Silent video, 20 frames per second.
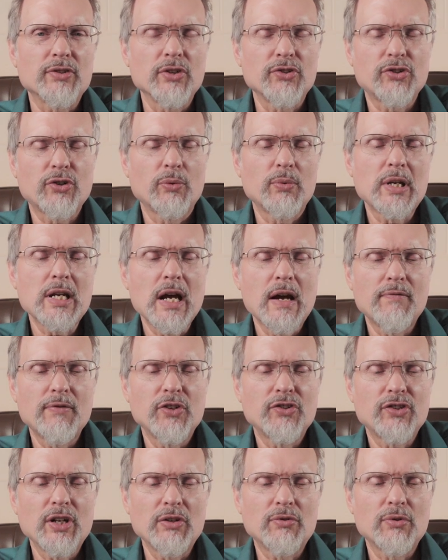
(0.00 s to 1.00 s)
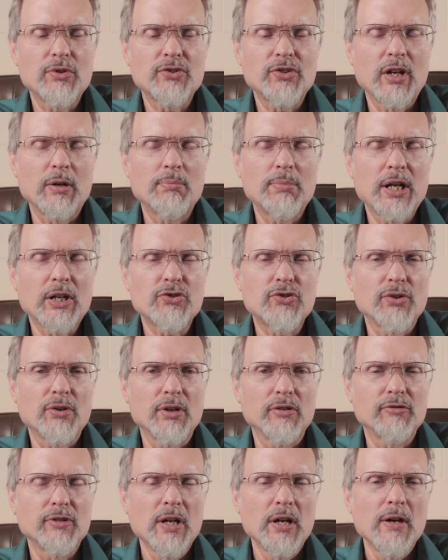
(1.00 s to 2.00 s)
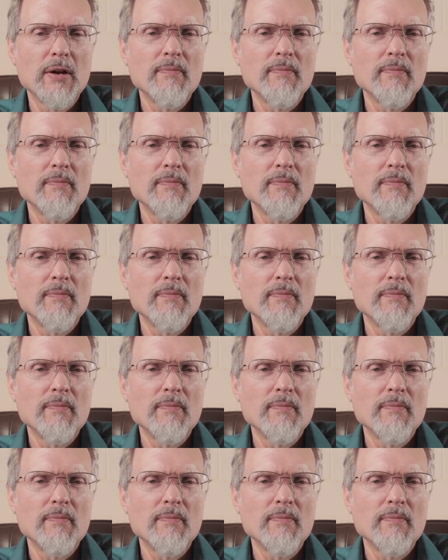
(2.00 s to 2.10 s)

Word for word: And so we have this interesting picture of